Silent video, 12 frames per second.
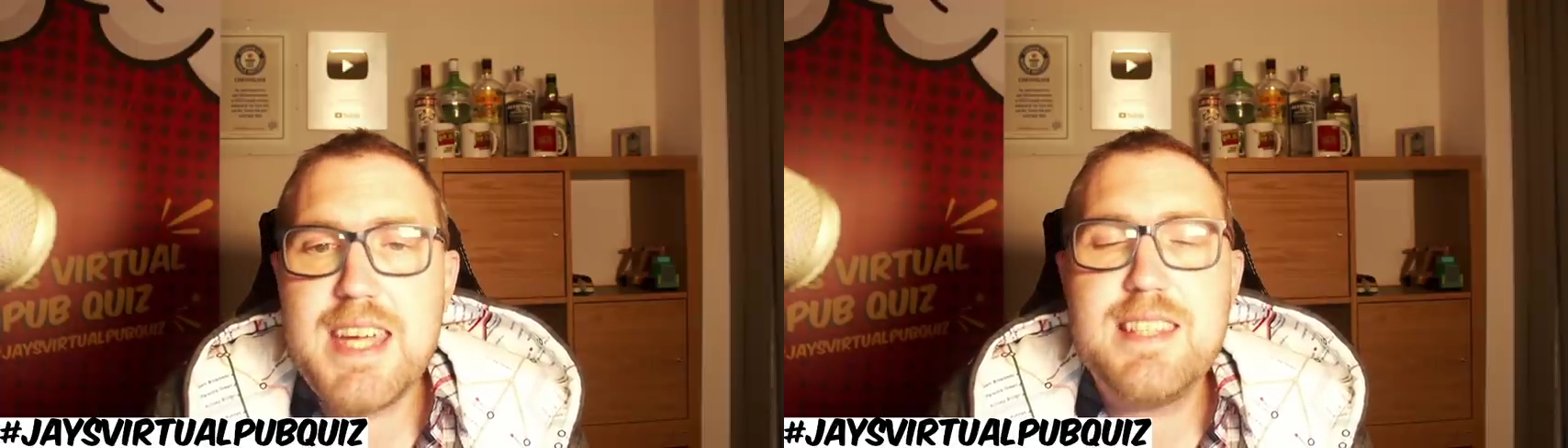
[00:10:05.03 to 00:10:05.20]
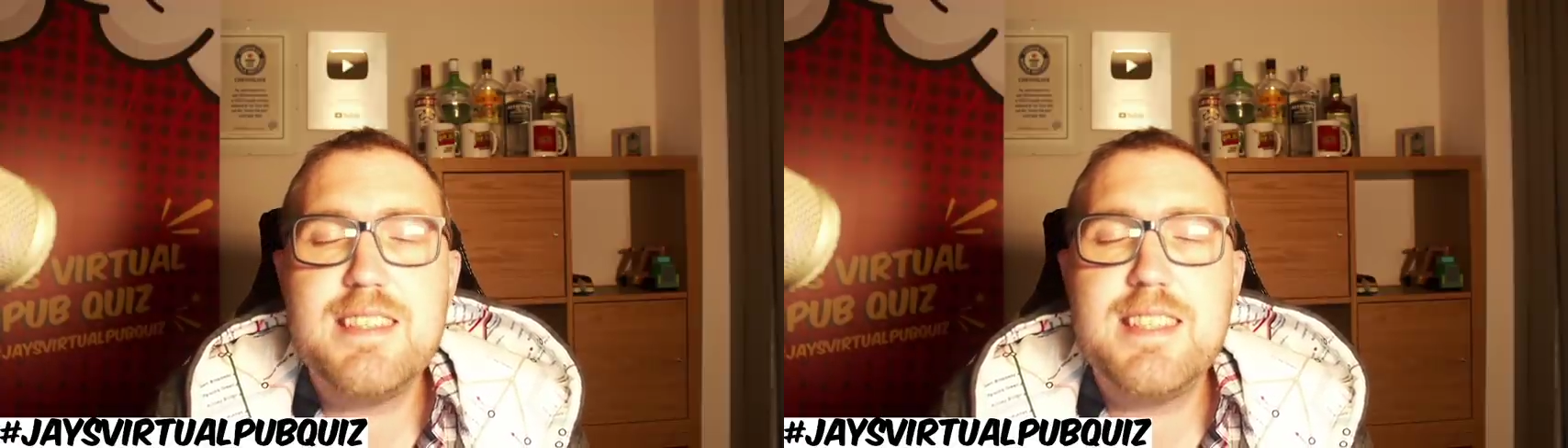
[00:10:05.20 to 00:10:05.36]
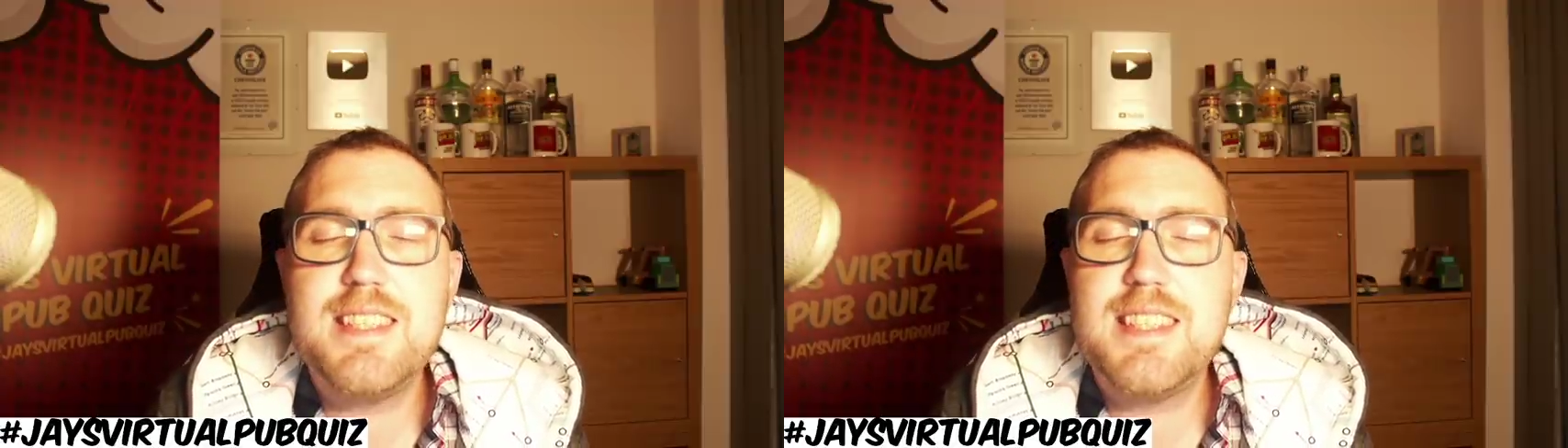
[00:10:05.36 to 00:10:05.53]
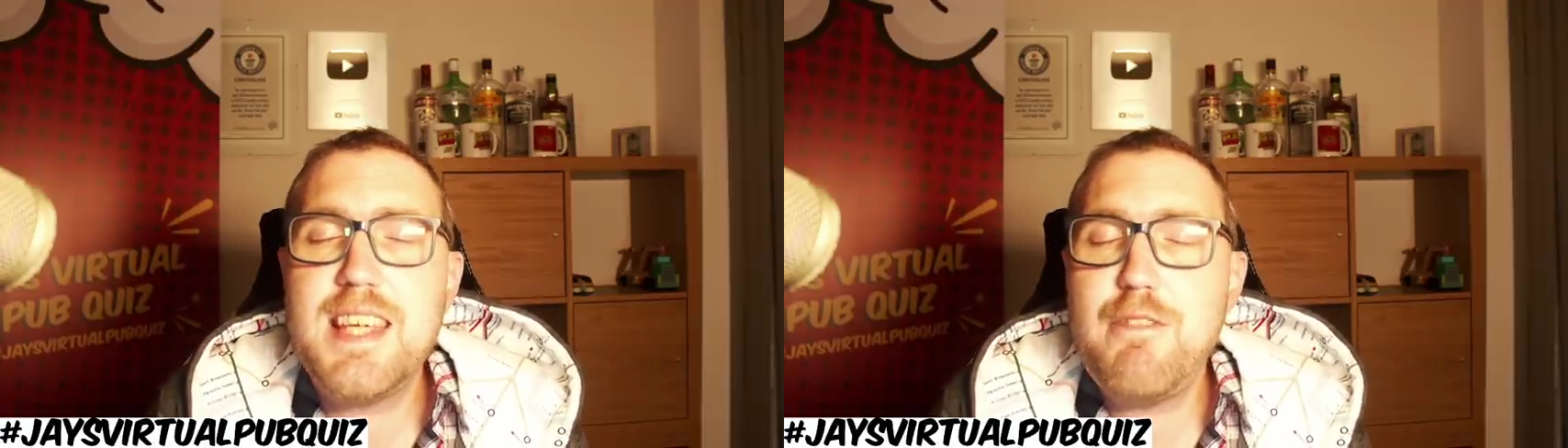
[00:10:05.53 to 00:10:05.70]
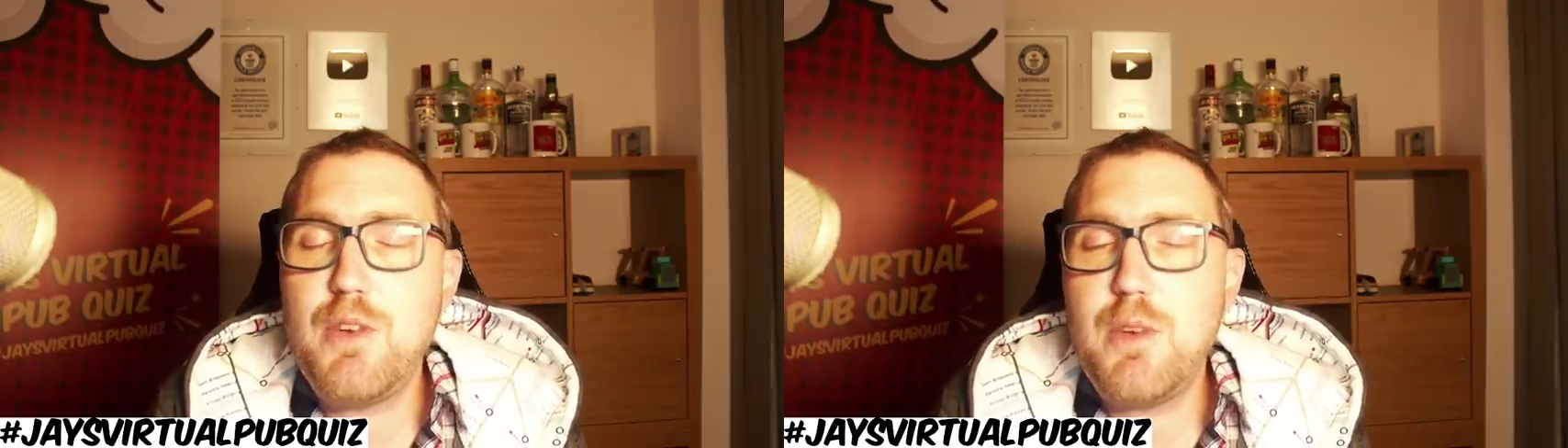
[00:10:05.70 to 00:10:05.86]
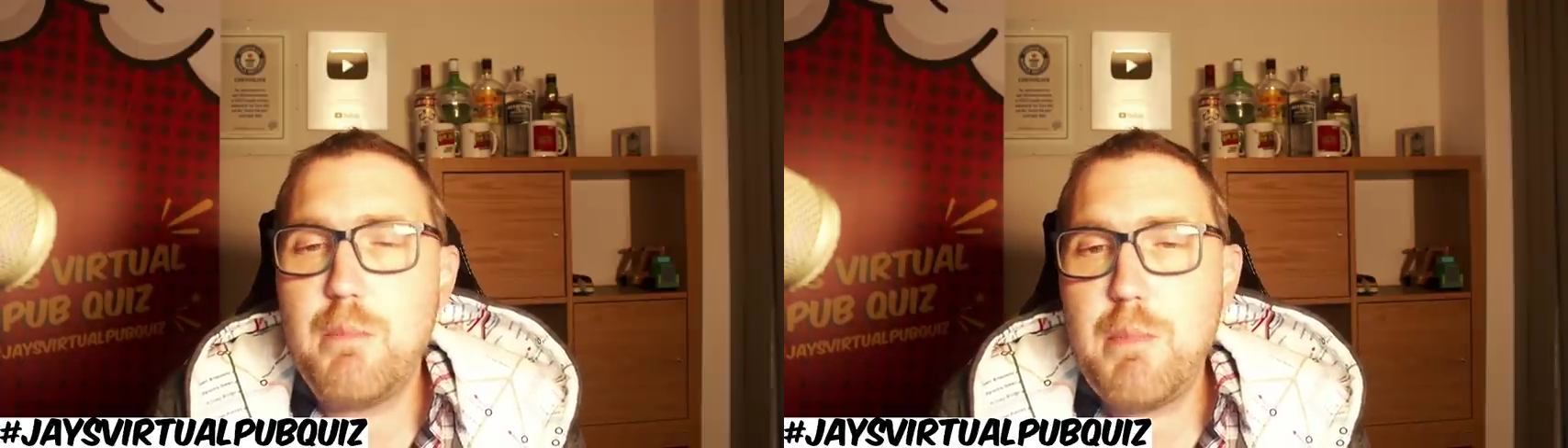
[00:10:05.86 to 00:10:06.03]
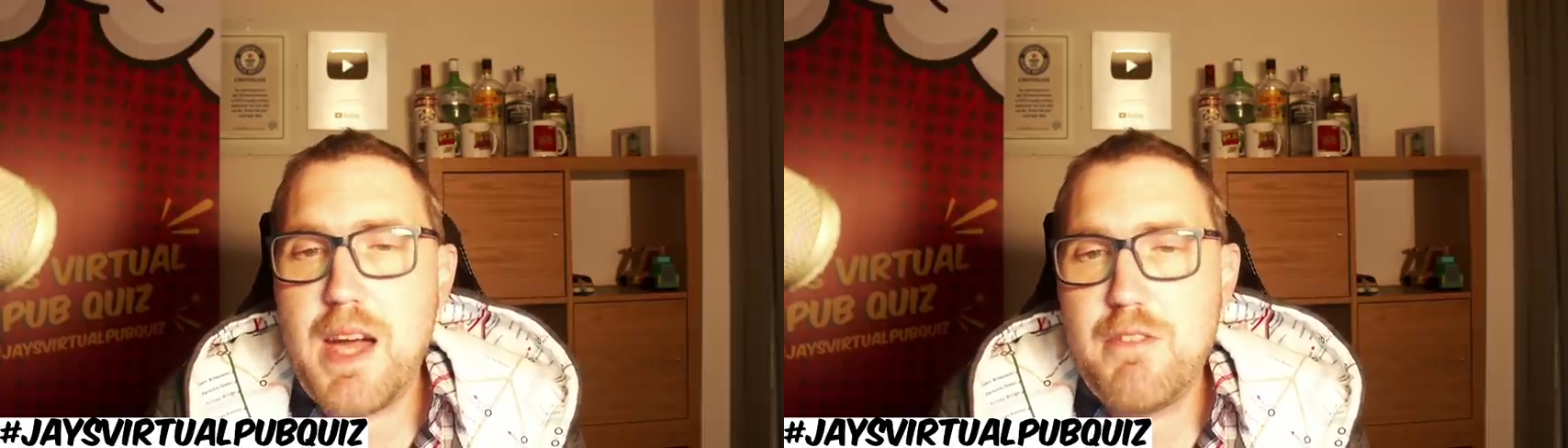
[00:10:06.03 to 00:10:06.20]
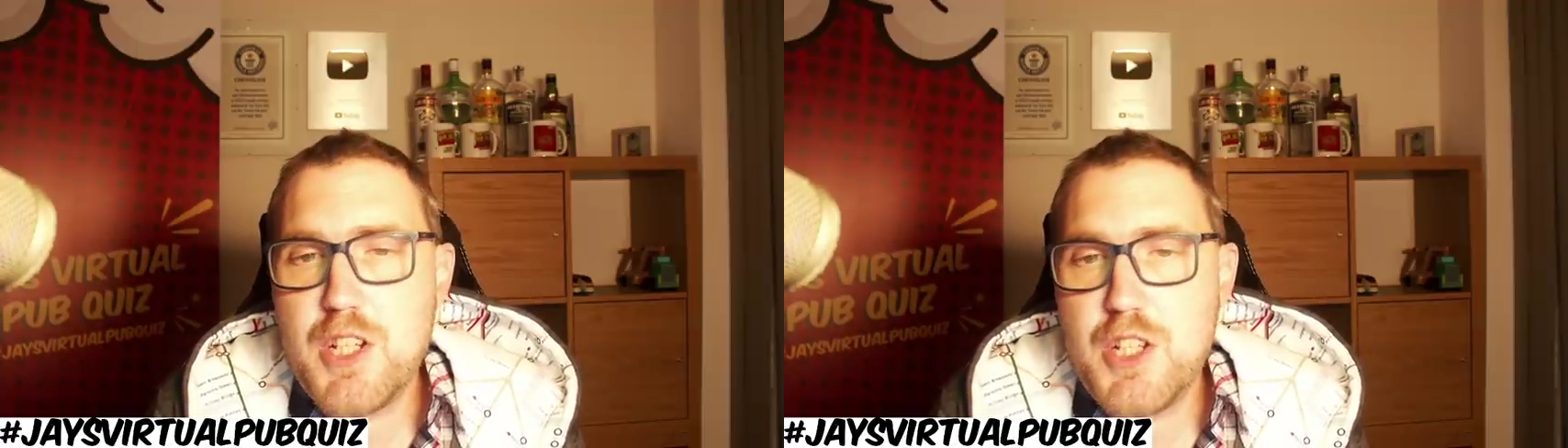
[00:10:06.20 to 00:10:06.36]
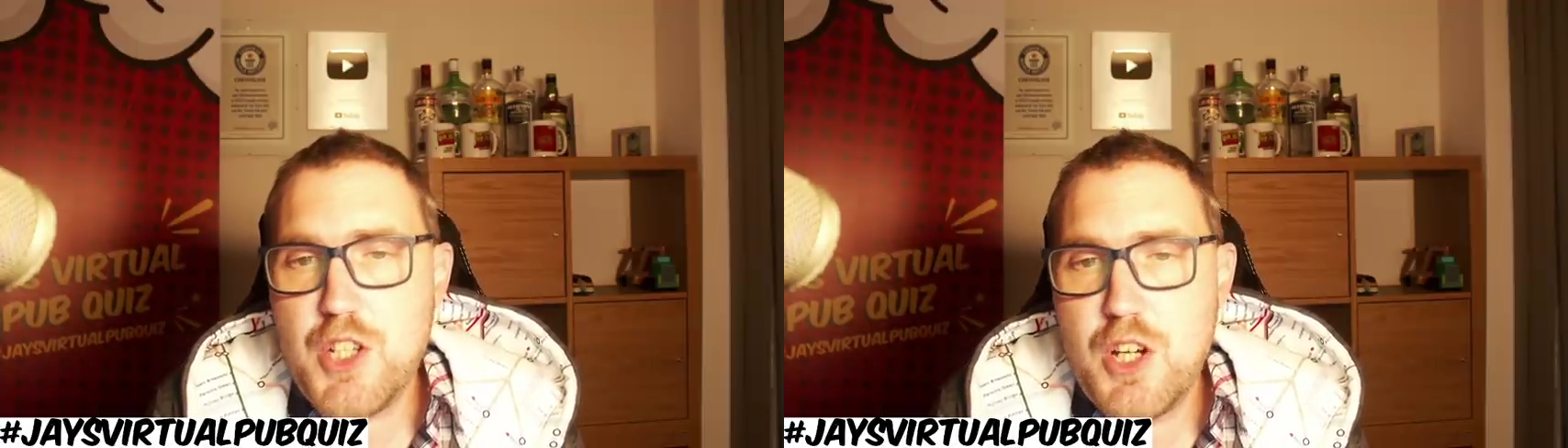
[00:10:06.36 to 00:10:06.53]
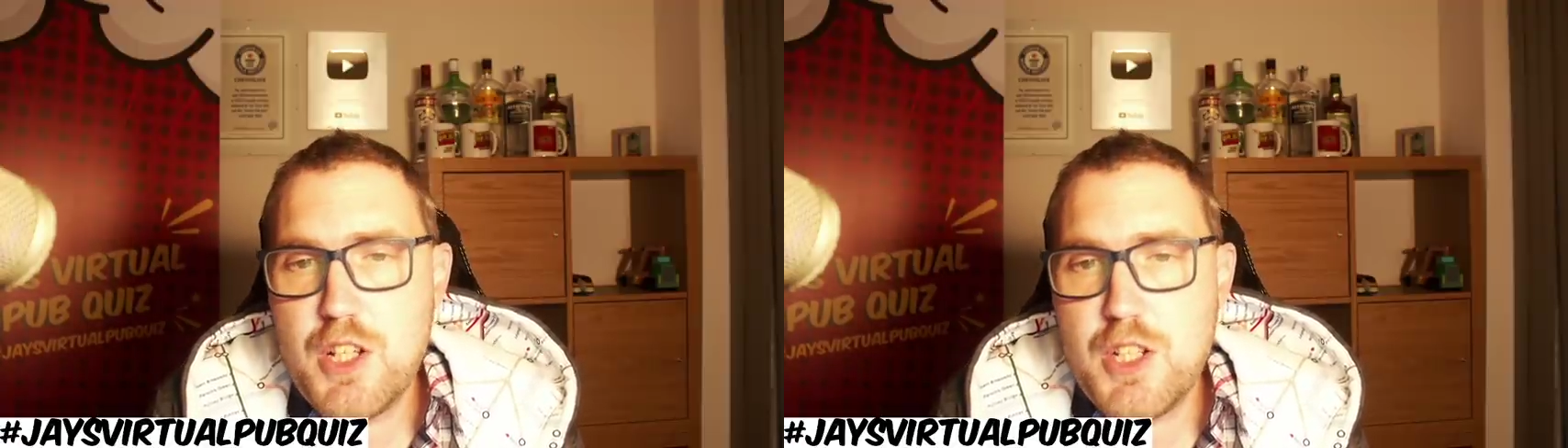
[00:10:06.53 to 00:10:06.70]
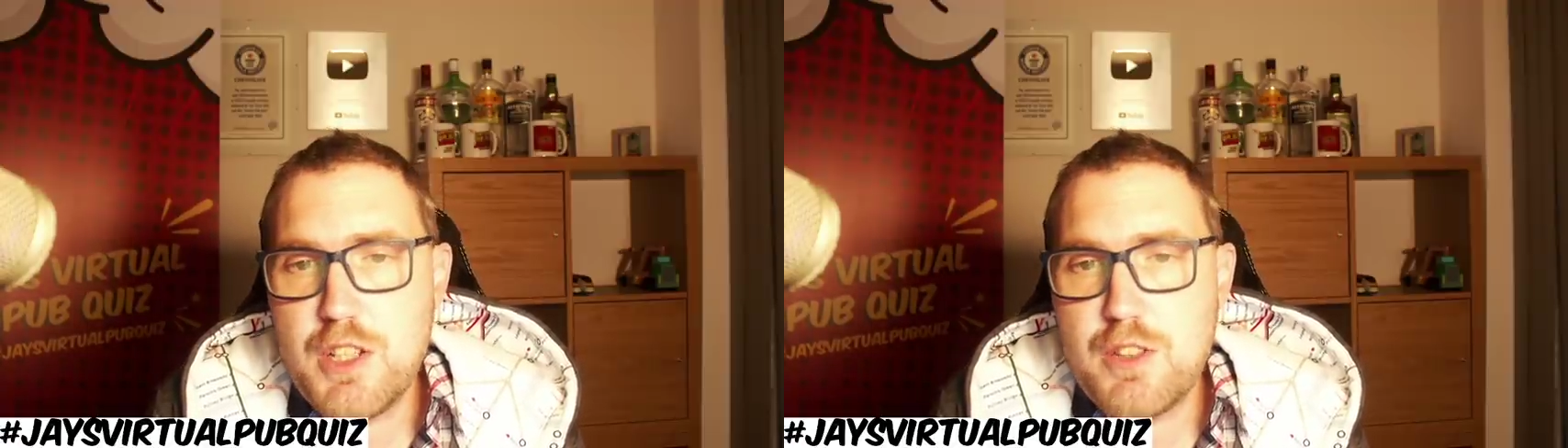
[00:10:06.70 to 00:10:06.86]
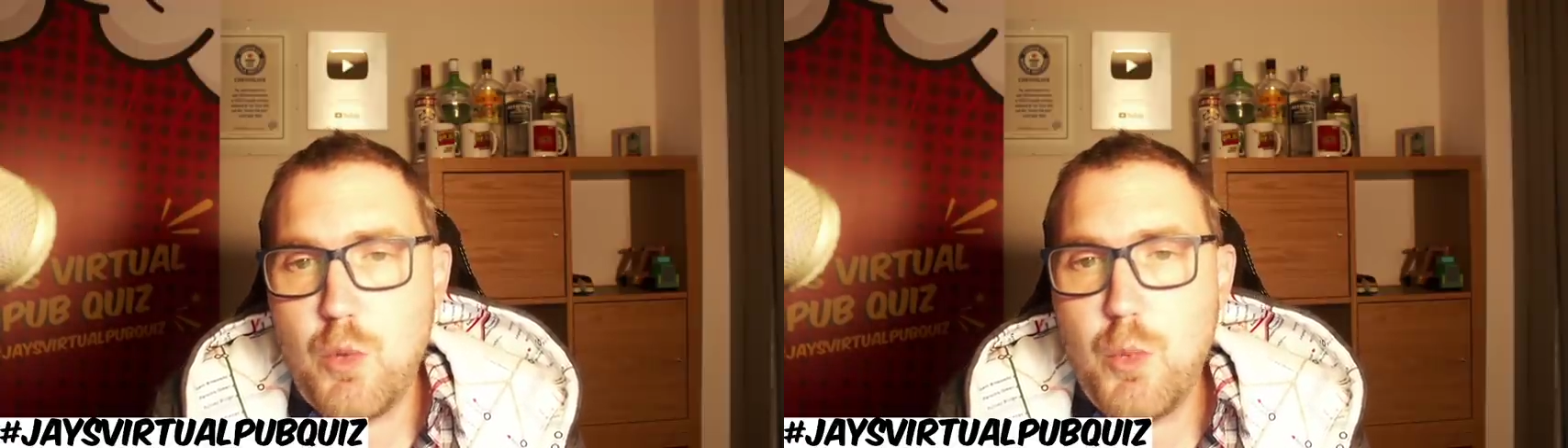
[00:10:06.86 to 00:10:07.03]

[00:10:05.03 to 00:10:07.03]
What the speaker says: 87 parish churches,